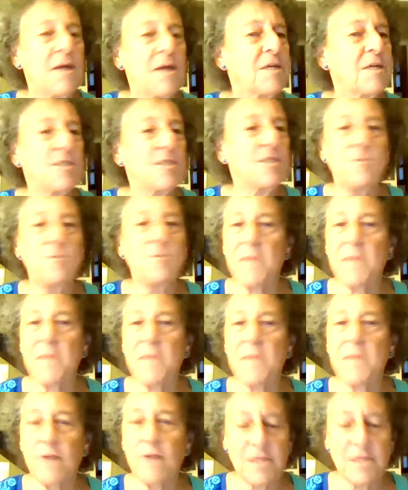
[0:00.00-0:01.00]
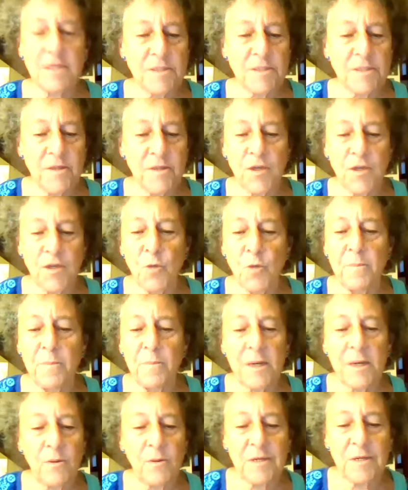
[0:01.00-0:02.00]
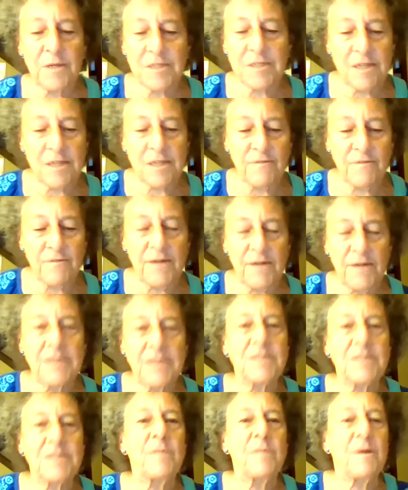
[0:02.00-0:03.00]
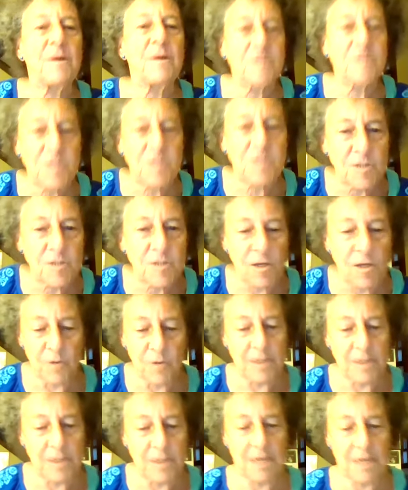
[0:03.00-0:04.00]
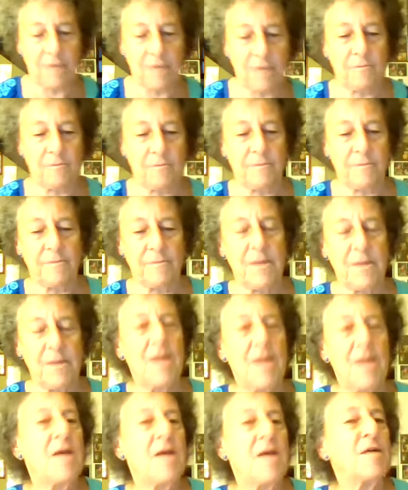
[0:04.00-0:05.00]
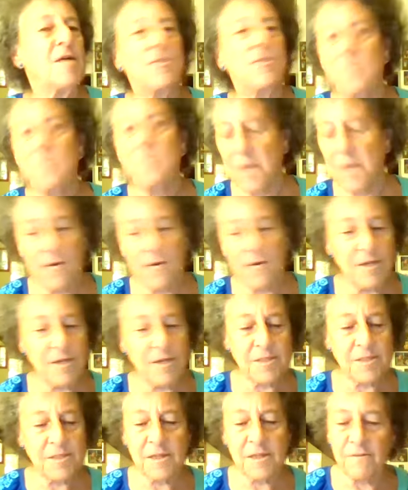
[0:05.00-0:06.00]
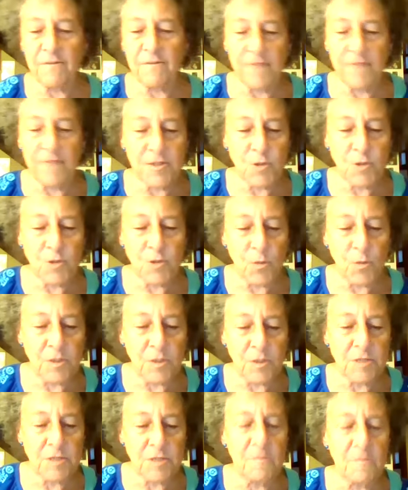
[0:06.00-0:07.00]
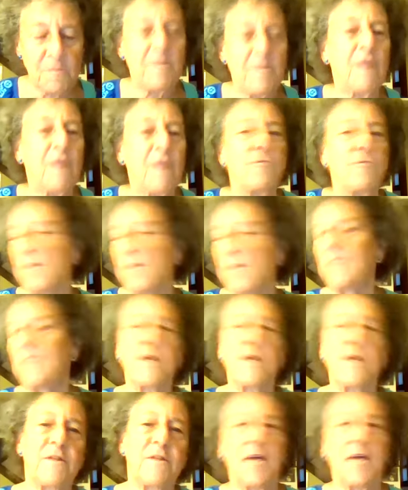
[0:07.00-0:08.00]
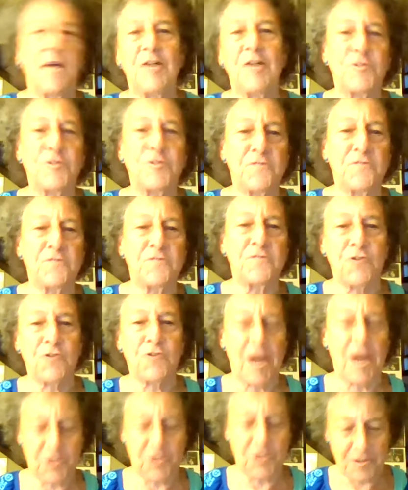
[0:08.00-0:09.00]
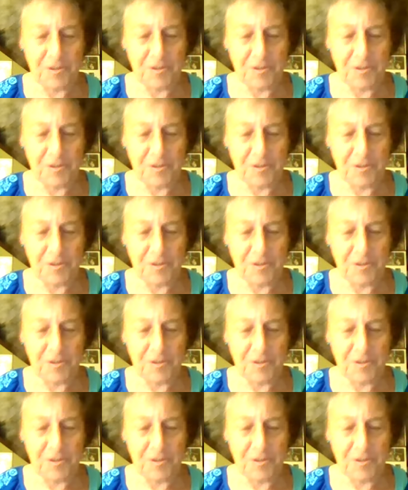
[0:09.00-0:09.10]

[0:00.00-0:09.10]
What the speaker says: Spare us the ubiquitous advice about slowing down. Spare us the conventional wisdom about living in the age of distraction.